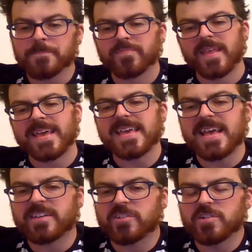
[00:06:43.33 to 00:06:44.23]
He
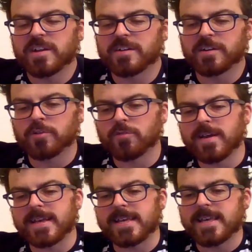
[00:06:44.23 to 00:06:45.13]
issued a
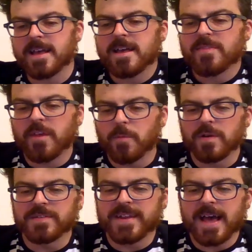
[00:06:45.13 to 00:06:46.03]
decree that will
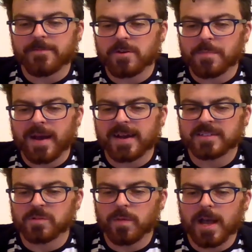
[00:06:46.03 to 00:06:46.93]
never pass
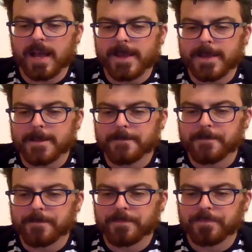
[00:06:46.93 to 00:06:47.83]
away.
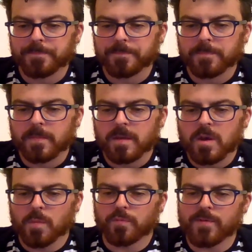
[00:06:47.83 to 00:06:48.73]

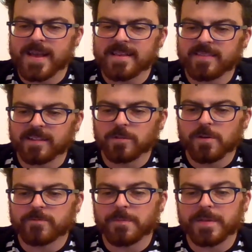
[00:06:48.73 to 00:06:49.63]
Praise the Lord
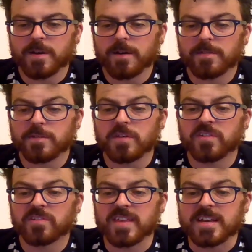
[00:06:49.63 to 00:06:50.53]
from the earth, you
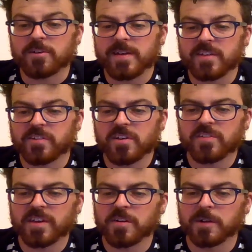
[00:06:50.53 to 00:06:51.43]
sea creatures
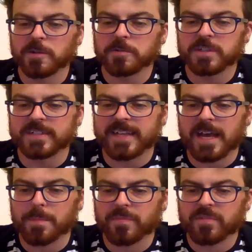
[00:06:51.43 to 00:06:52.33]
and all ocean
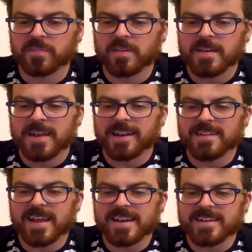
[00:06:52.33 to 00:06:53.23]
depths,
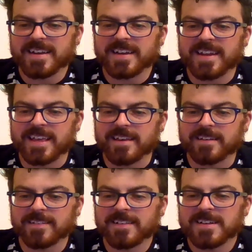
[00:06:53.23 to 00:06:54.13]
lightning and
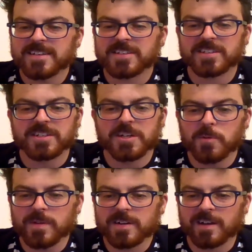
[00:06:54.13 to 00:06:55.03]
hail, snow
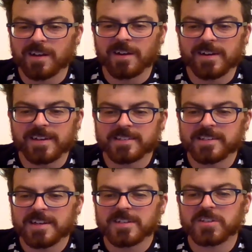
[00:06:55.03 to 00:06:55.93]
and clouds,
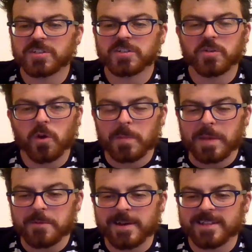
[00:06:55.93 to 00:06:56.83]
stormy
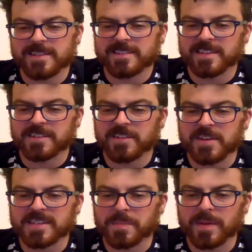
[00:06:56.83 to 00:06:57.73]
winds that do his
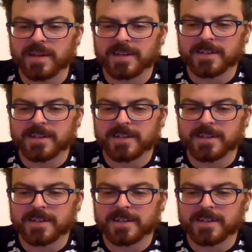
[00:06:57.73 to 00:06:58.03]
bidding.